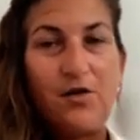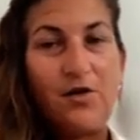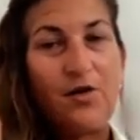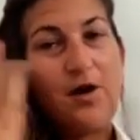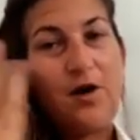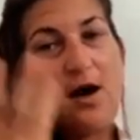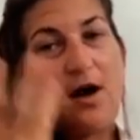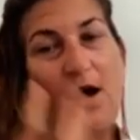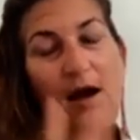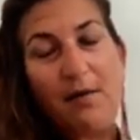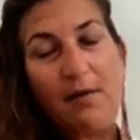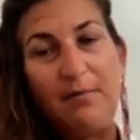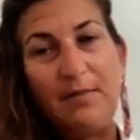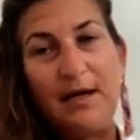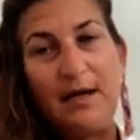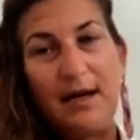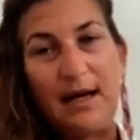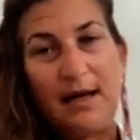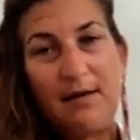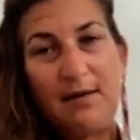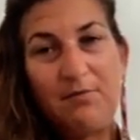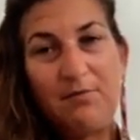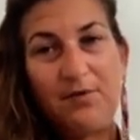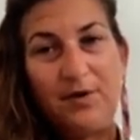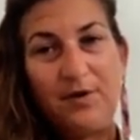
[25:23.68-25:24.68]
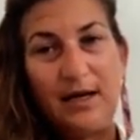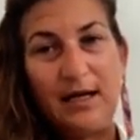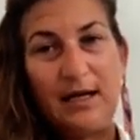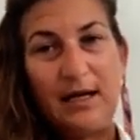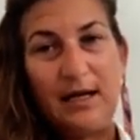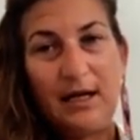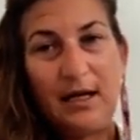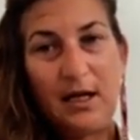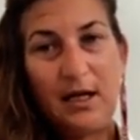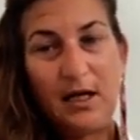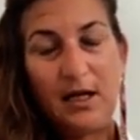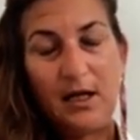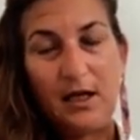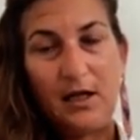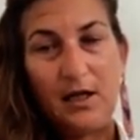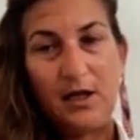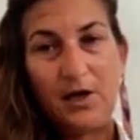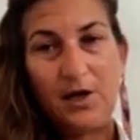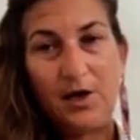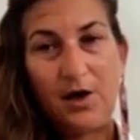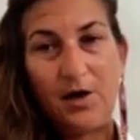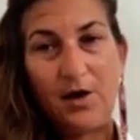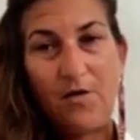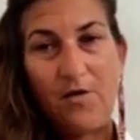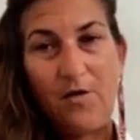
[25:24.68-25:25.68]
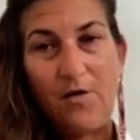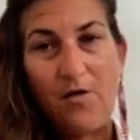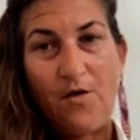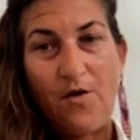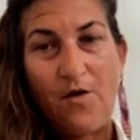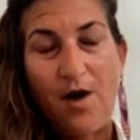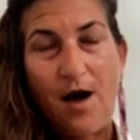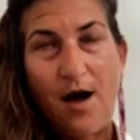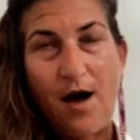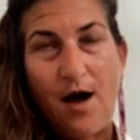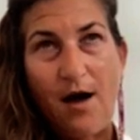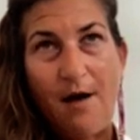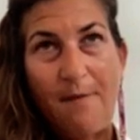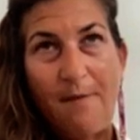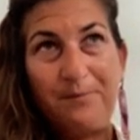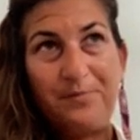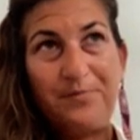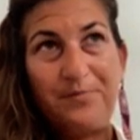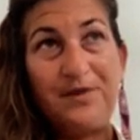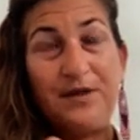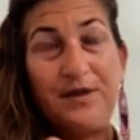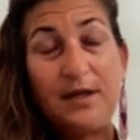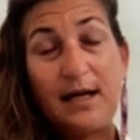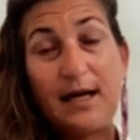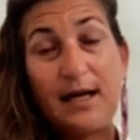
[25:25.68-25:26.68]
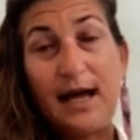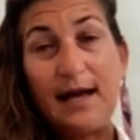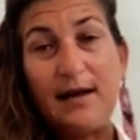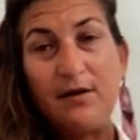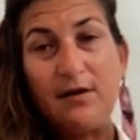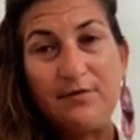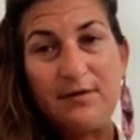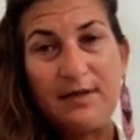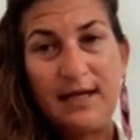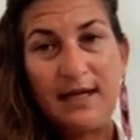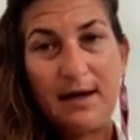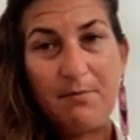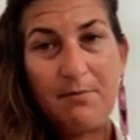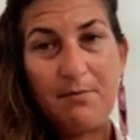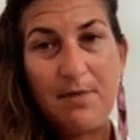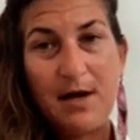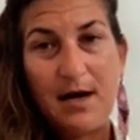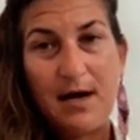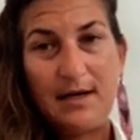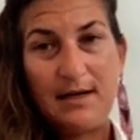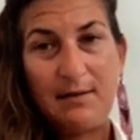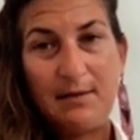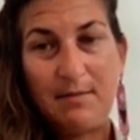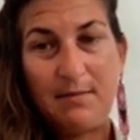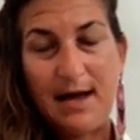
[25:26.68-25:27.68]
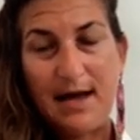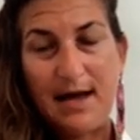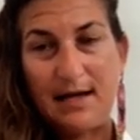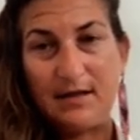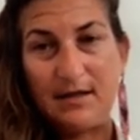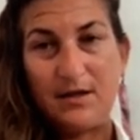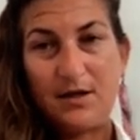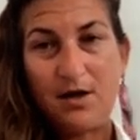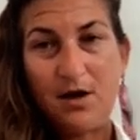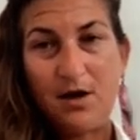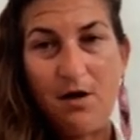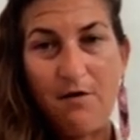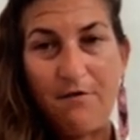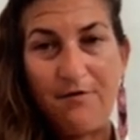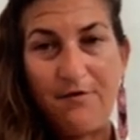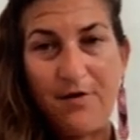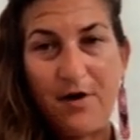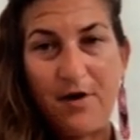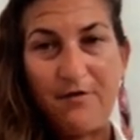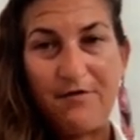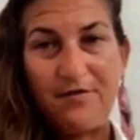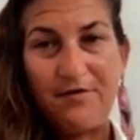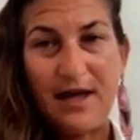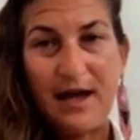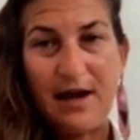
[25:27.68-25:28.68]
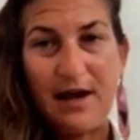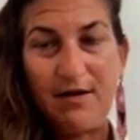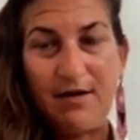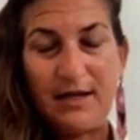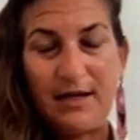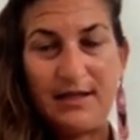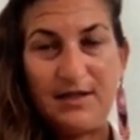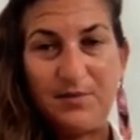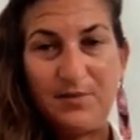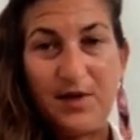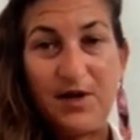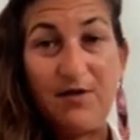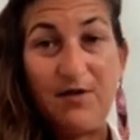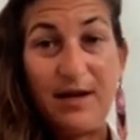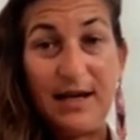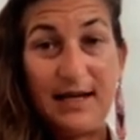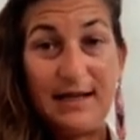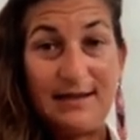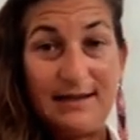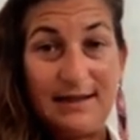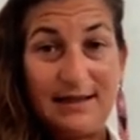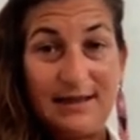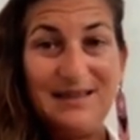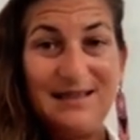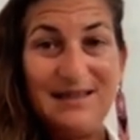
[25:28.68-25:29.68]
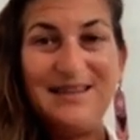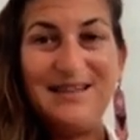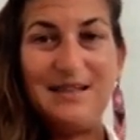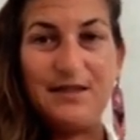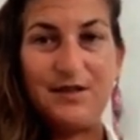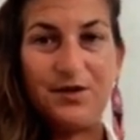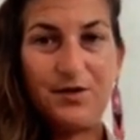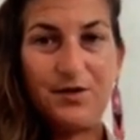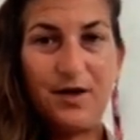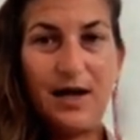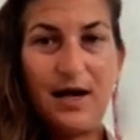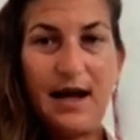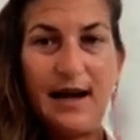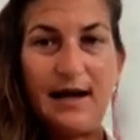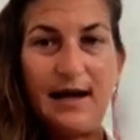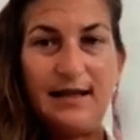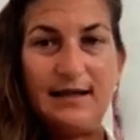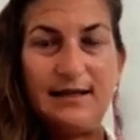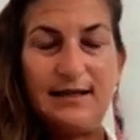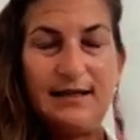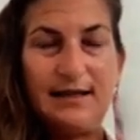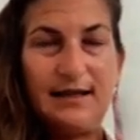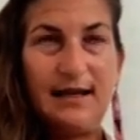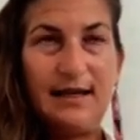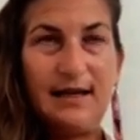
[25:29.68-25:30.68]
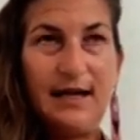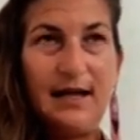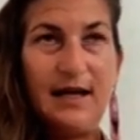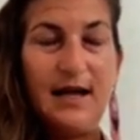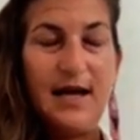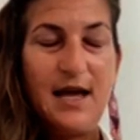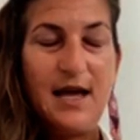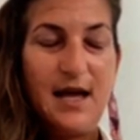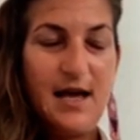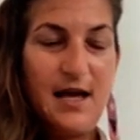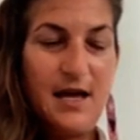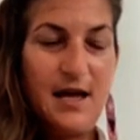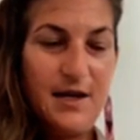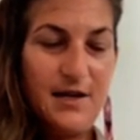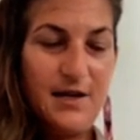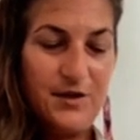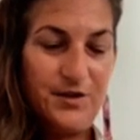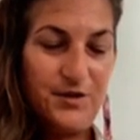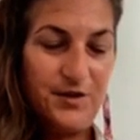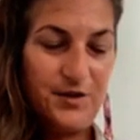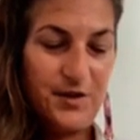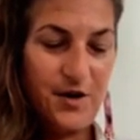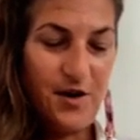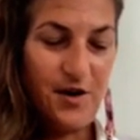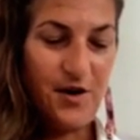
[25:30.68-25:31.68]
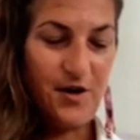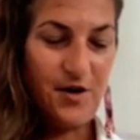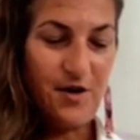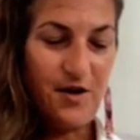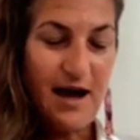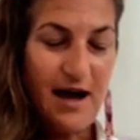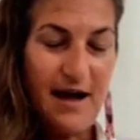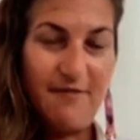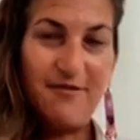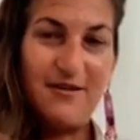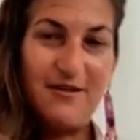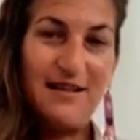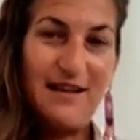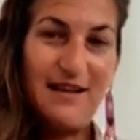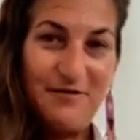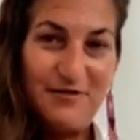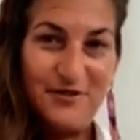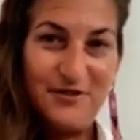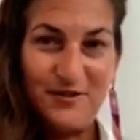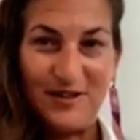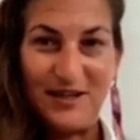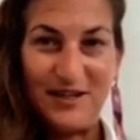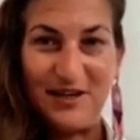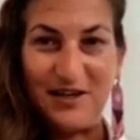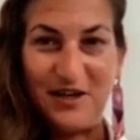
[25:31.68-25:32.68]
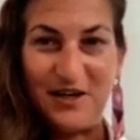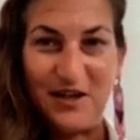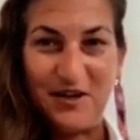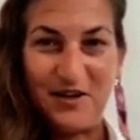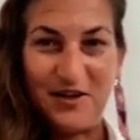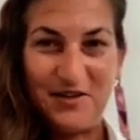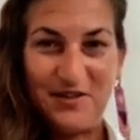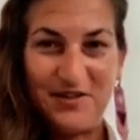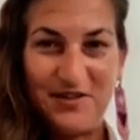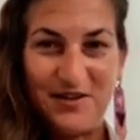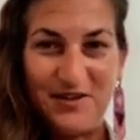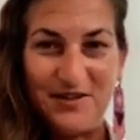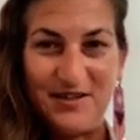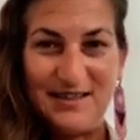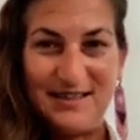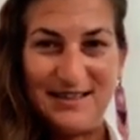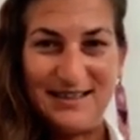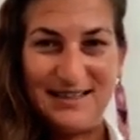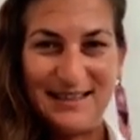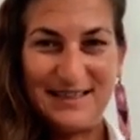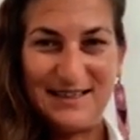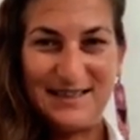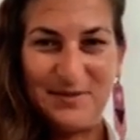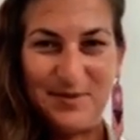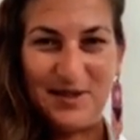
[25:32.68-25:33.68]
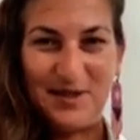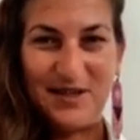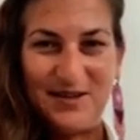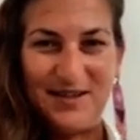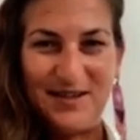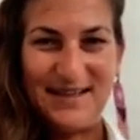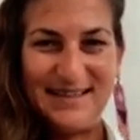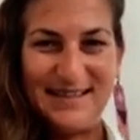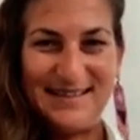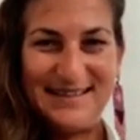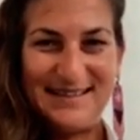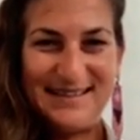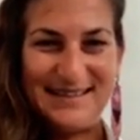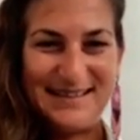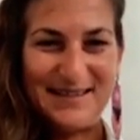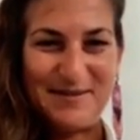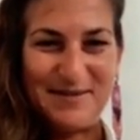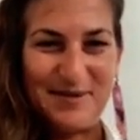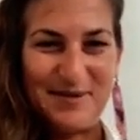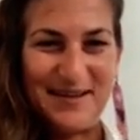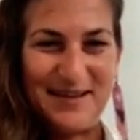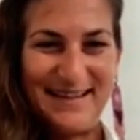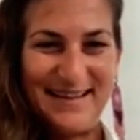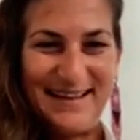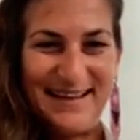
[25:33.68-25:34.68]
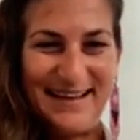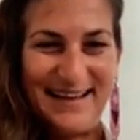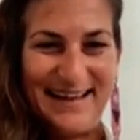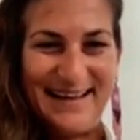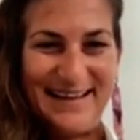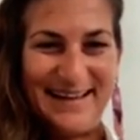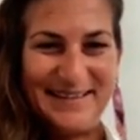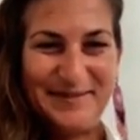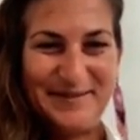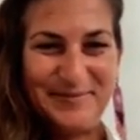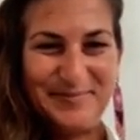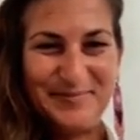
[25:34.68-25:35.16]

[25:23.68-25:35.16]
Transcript: coming and bringing, the kind of the embodiment of their experience in this reality. So I would love to hear your thoughts and experiences about that.